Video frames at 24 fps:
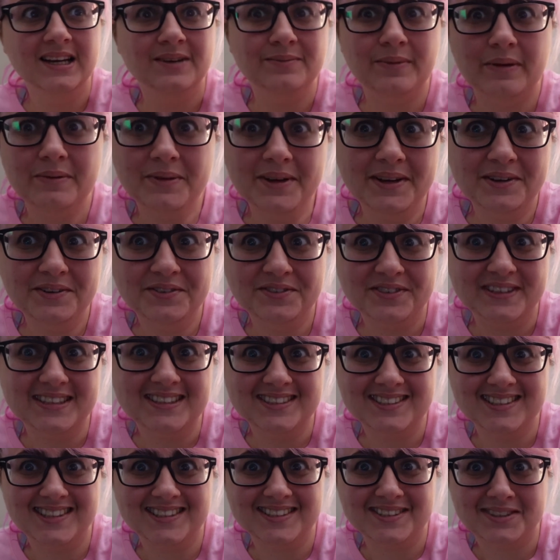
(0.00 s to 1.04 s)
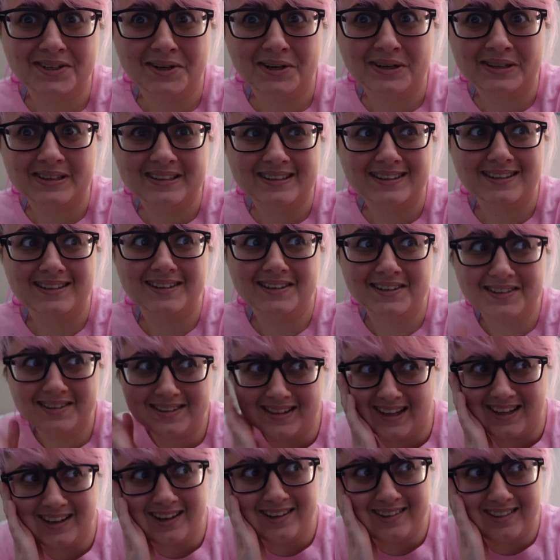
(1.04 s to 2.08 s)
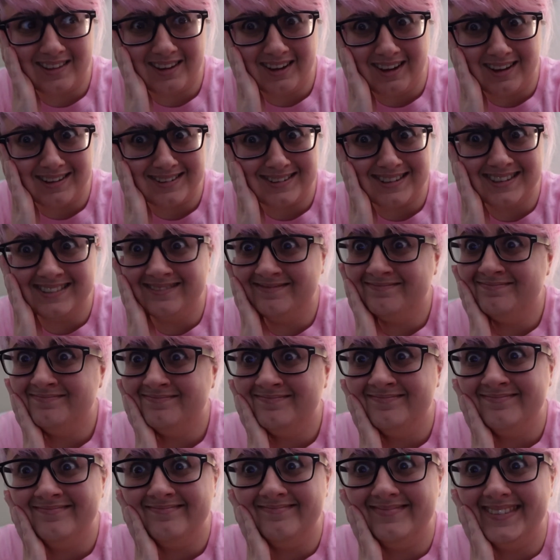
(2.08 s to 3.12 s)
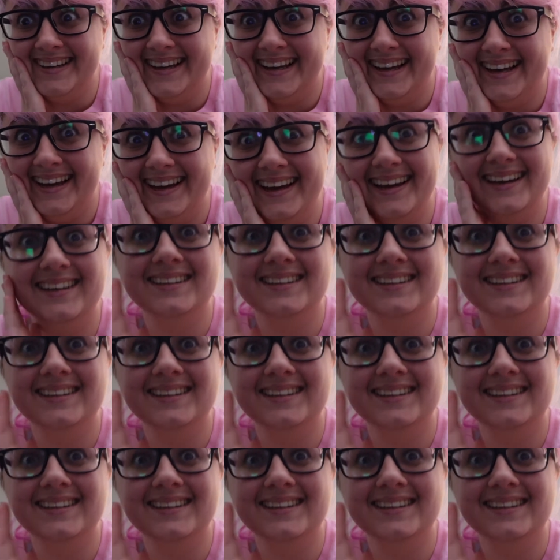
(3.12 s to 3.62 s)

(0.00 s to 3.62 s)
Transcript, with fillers: maybe I'll finish this earlier than I thought. ah.